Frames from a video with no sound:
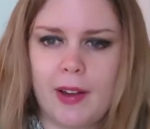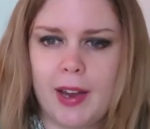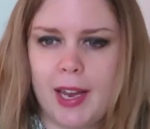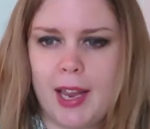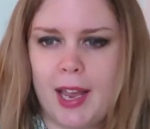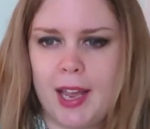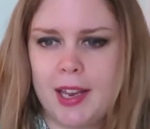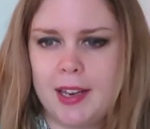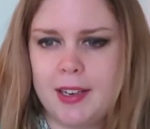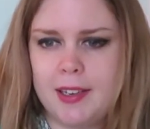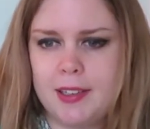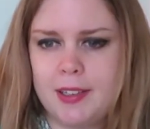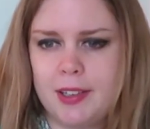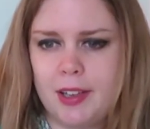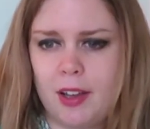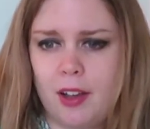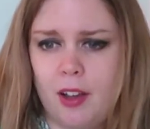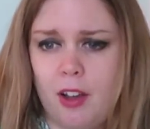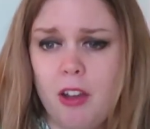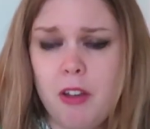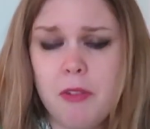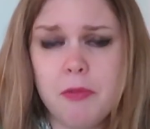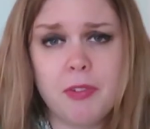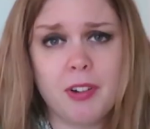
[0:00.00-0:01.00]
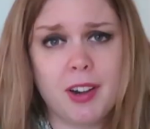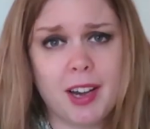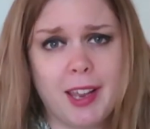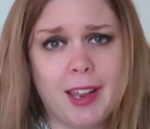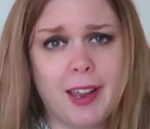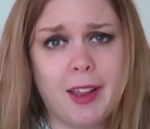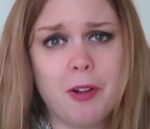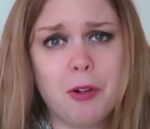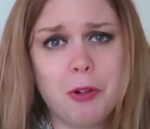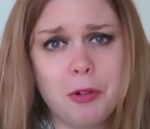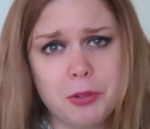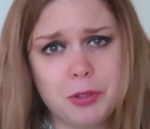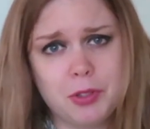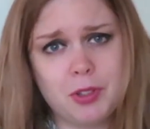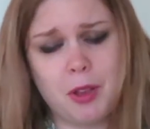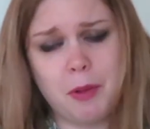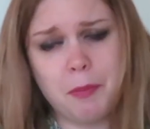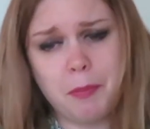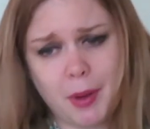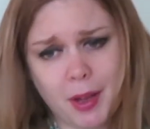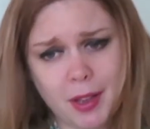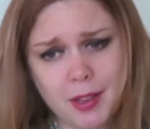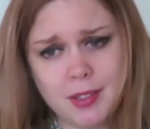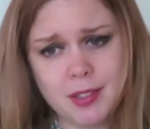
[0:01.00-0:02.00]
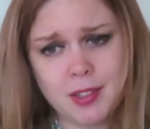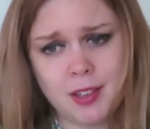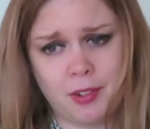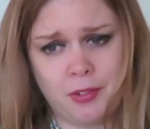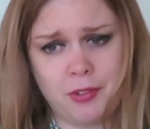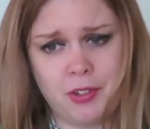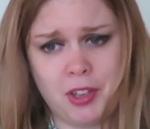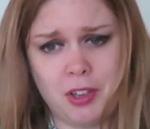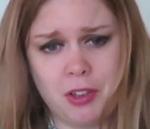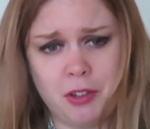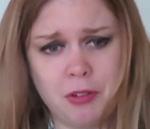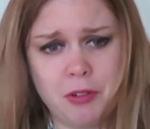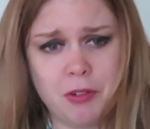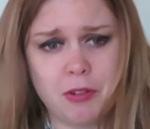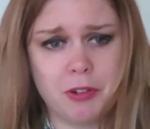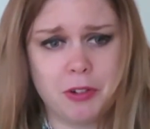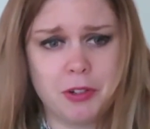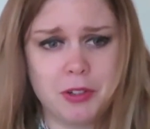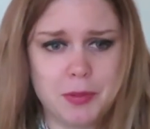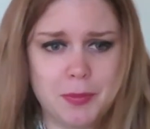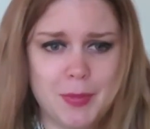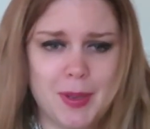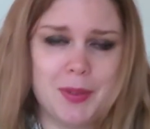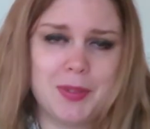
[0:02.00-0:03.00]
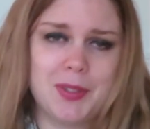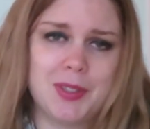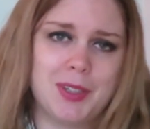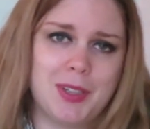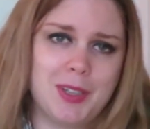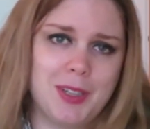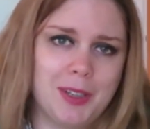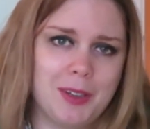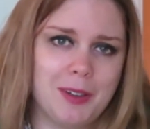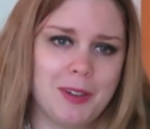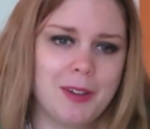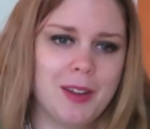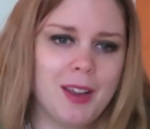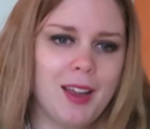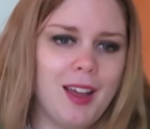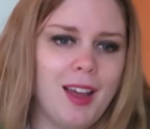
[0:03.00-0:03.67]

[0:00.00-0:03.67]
and hopefully also bust a few cruise myths too.